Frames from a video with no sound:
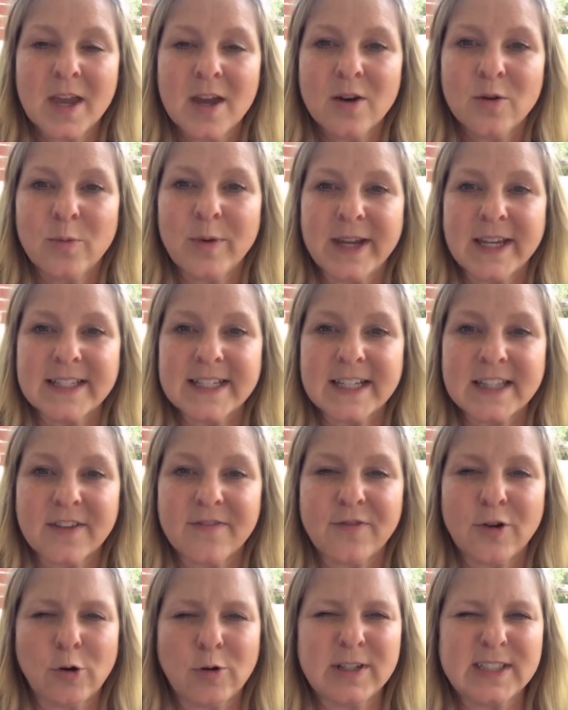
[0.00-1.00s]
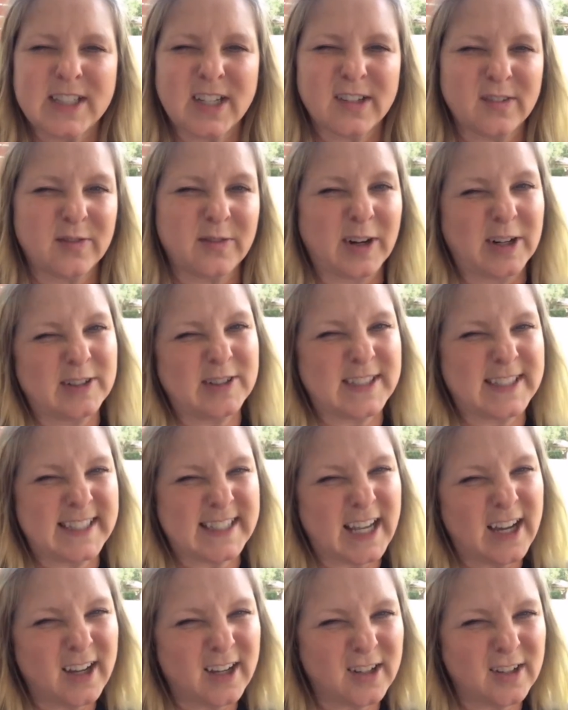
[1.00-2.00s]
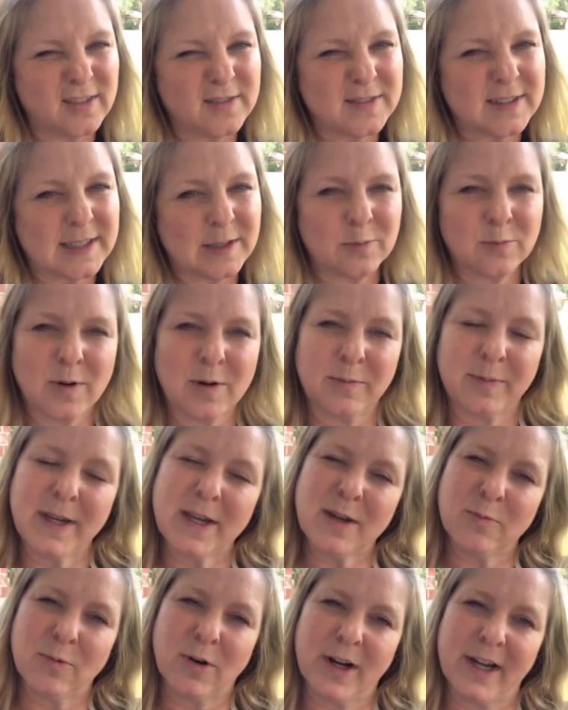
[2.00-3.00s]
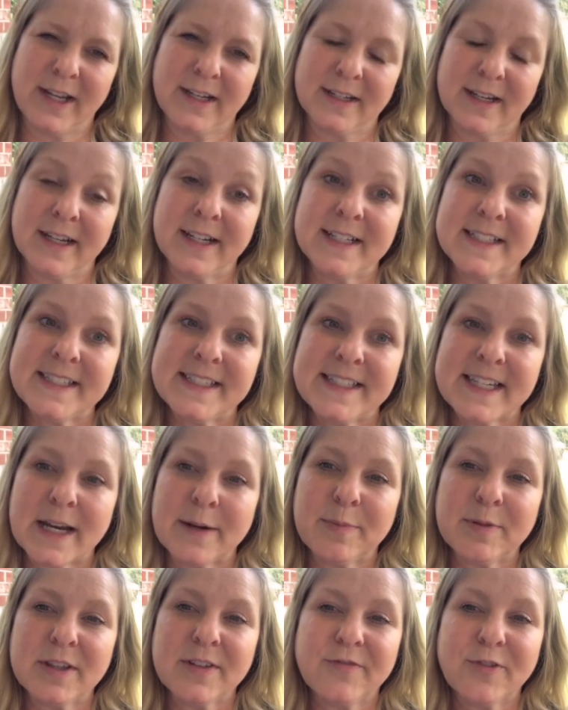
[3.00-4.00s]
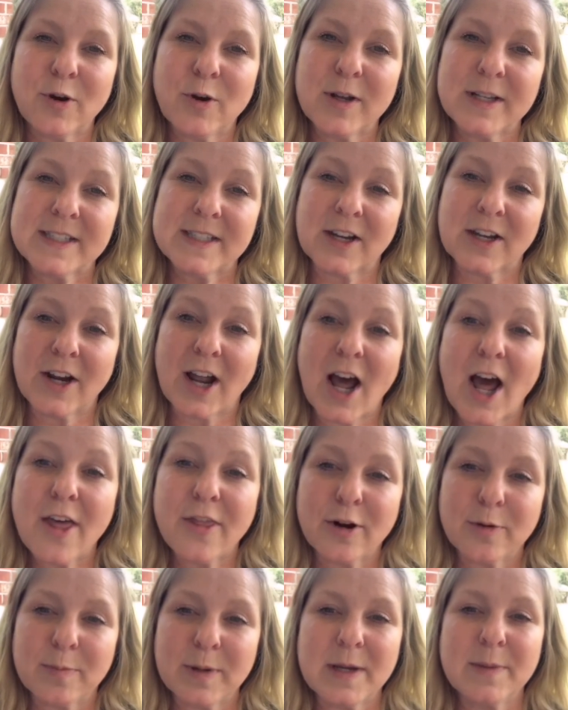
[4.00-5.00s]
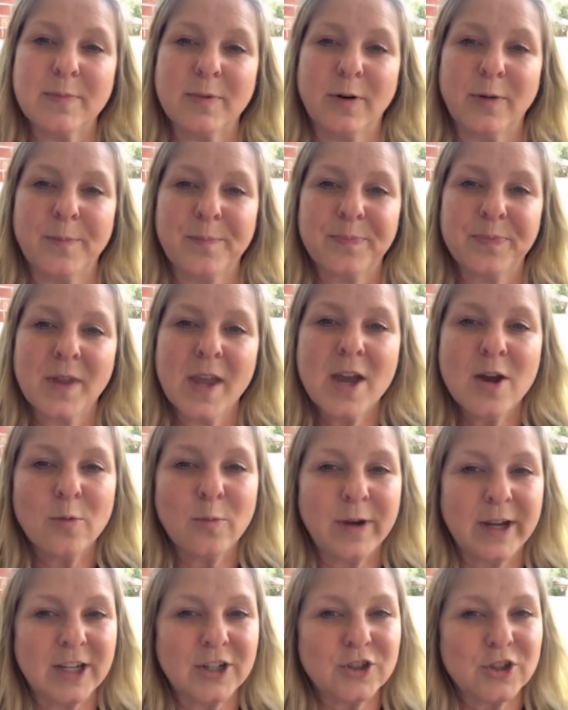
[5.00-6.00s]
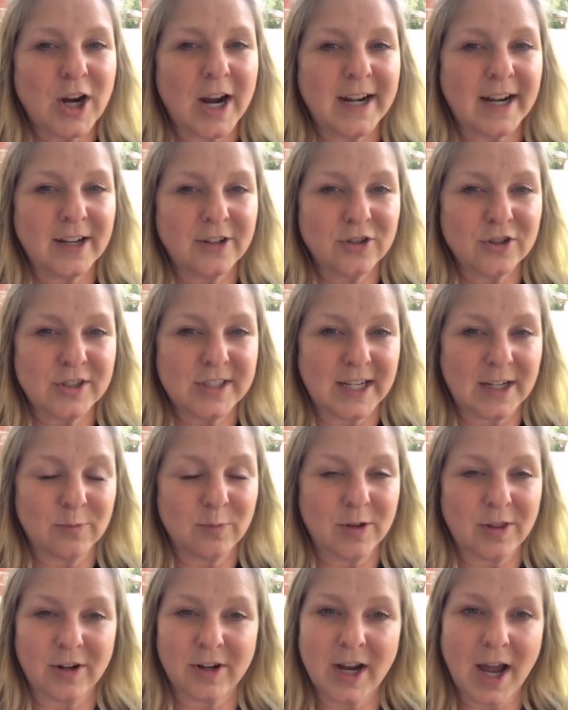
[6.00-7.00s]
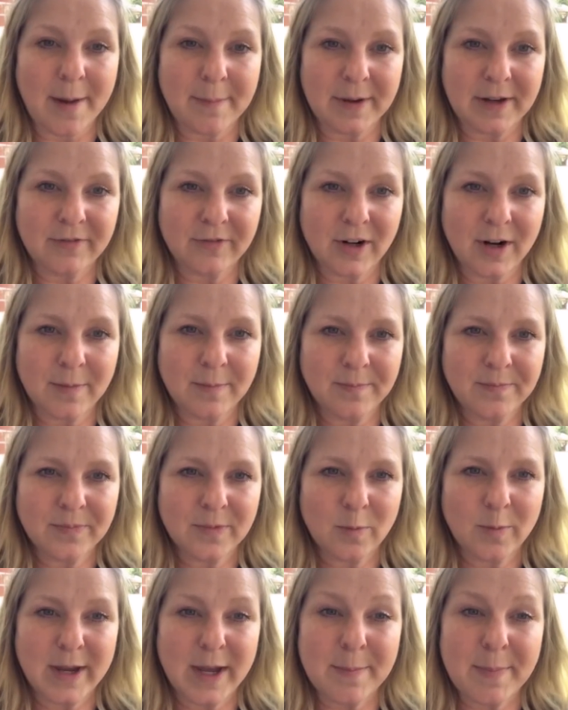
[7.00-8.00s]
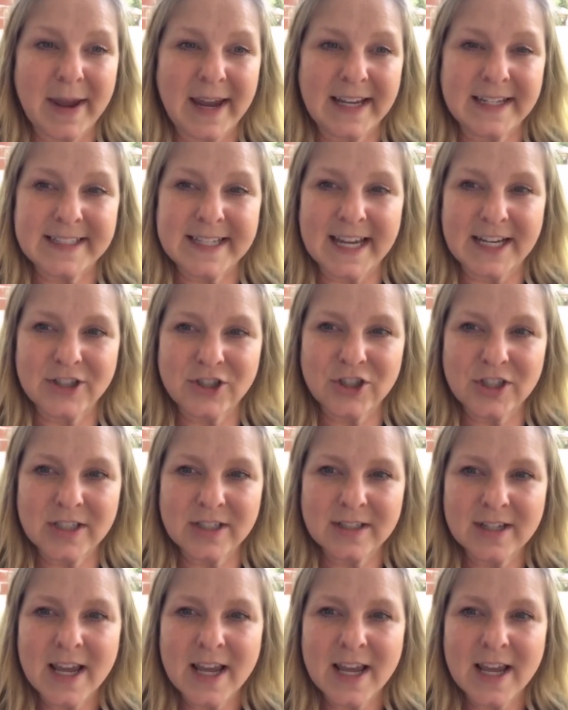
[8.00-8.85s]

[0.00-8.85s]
We can take the focus off of ourselves and what we want and instead put the focus on other people. We can try to understand where they're coming from. We can pay attention